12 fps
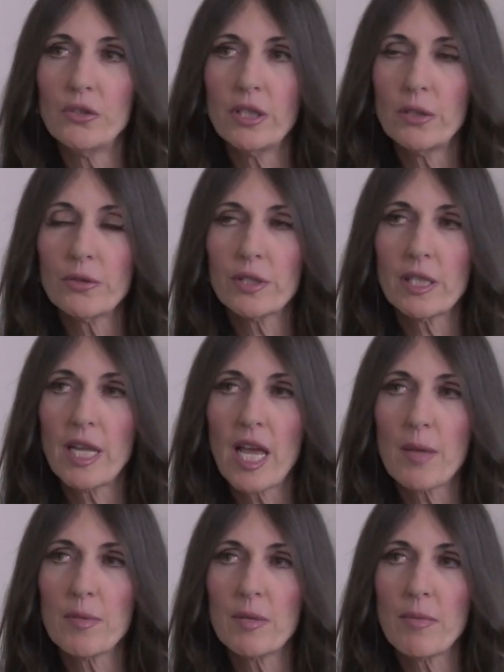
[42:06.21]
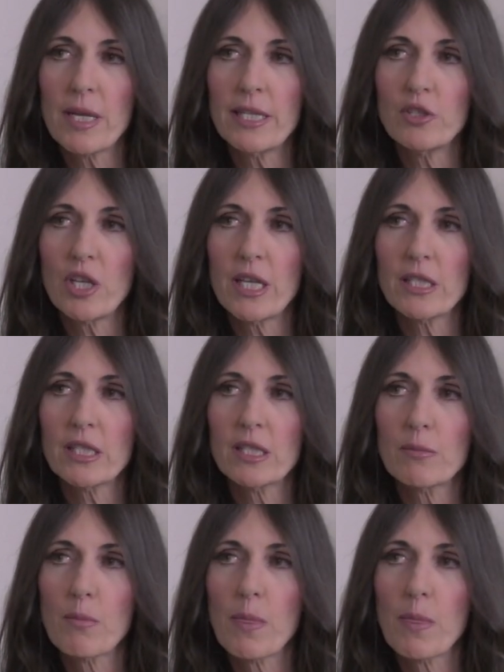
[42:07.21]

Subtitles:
that it was going to happen by any chance?